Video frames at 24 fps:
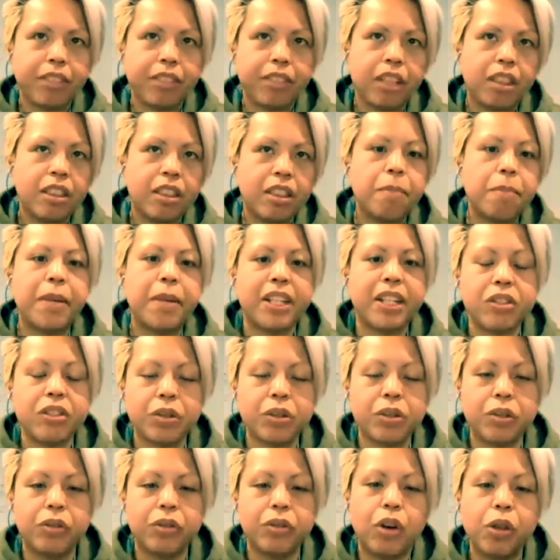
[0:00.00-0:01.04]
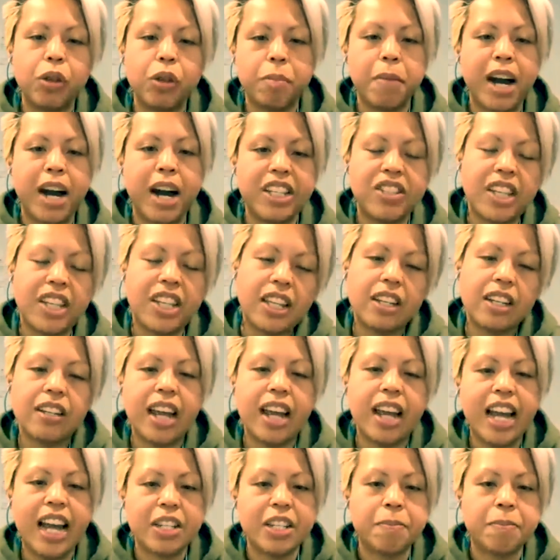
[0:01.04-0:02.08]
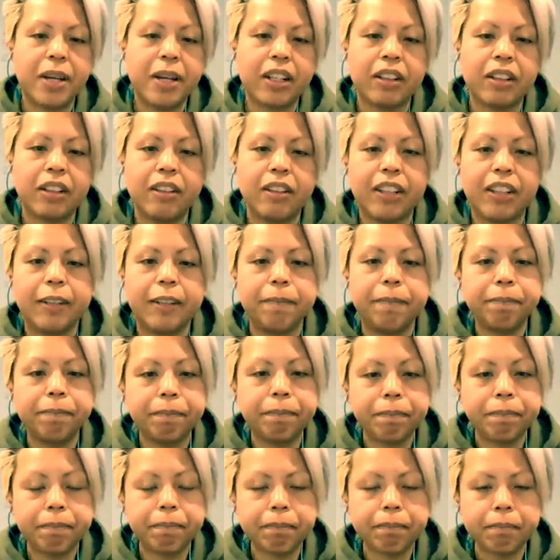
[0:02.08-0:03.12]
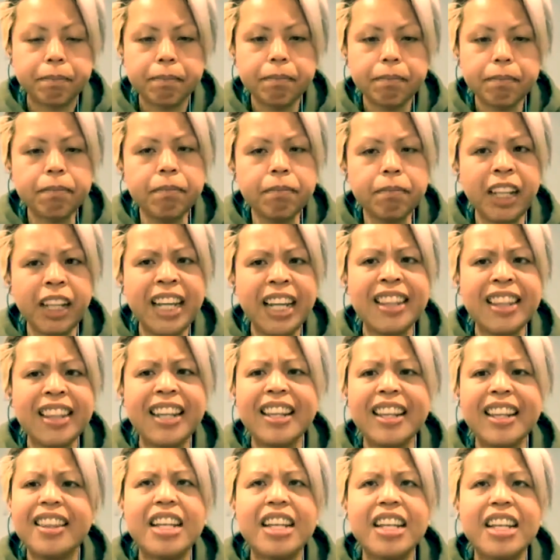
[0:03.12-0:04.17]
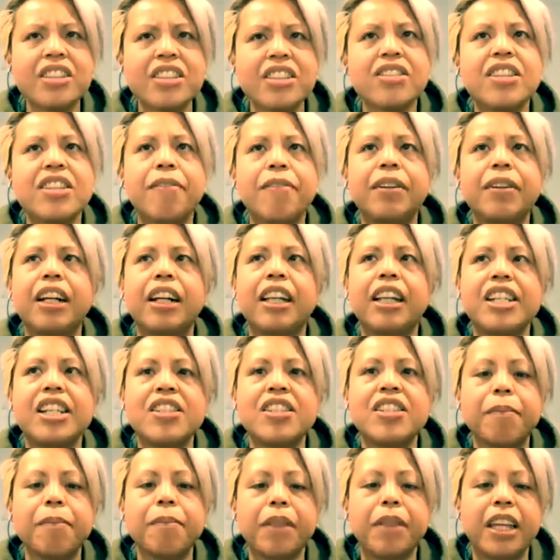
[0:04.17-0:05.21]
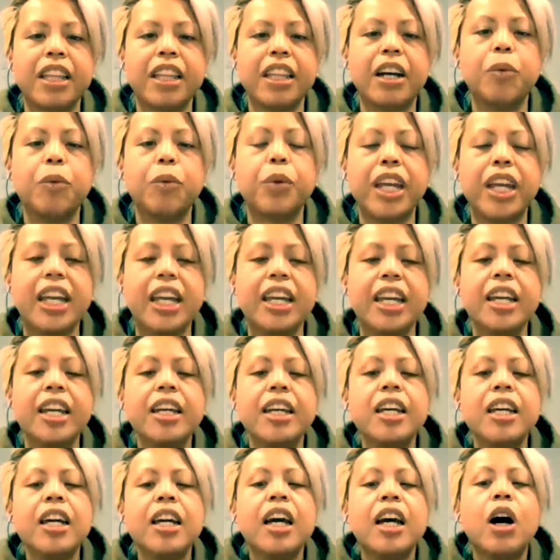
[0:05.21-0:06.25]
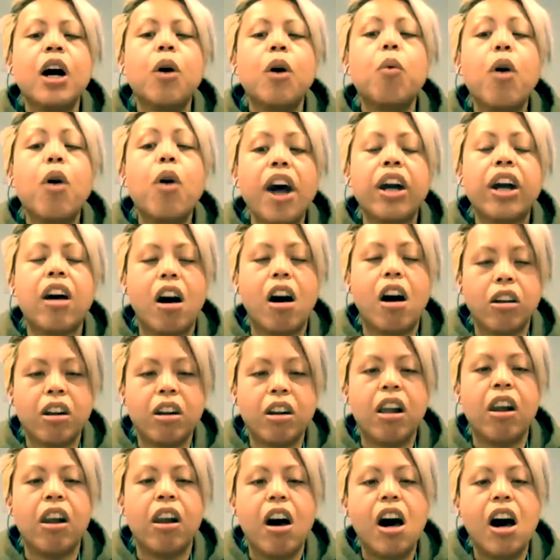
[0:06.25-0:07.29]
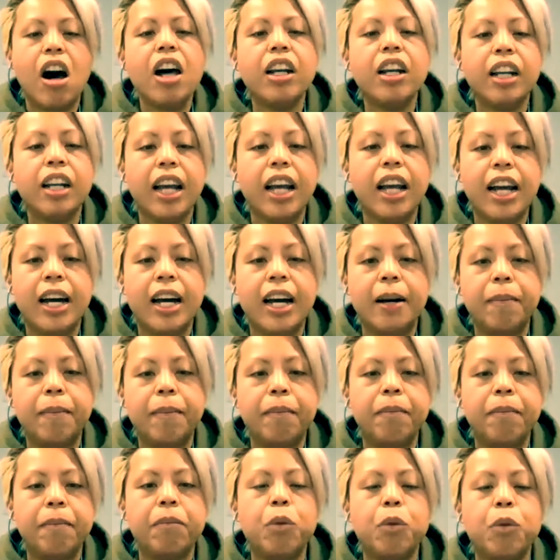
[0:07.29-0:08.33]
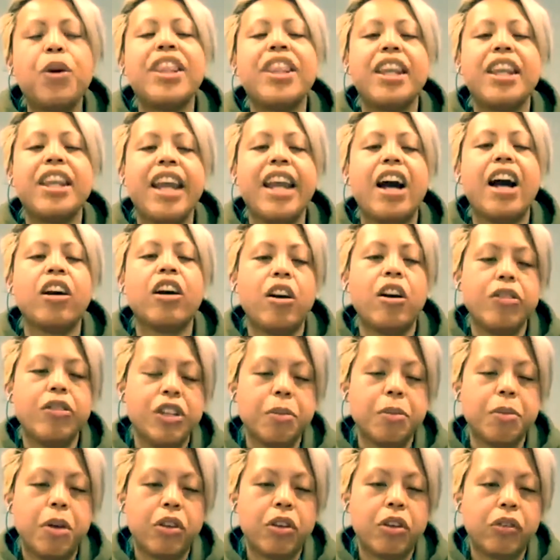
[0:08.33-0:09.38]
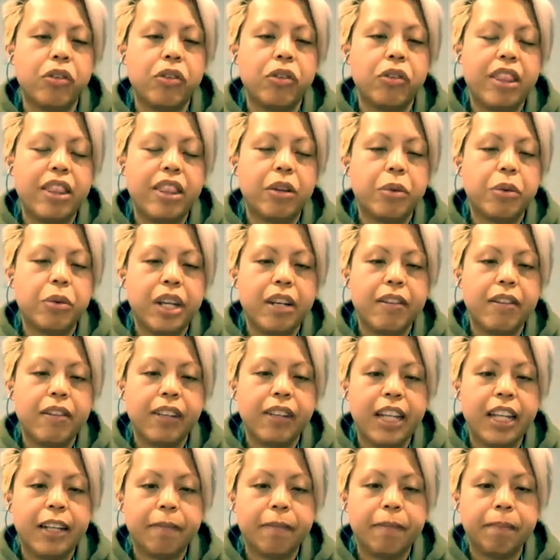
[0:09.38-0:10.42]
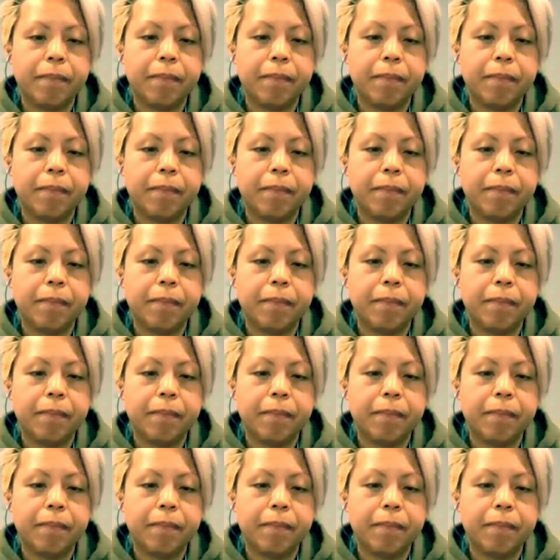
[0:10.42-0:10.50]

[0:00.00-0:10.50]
mental or the mindset aspect of it. Yeah. And that's definitely something that we work on a lot within our coaching model at the Queen of Lean.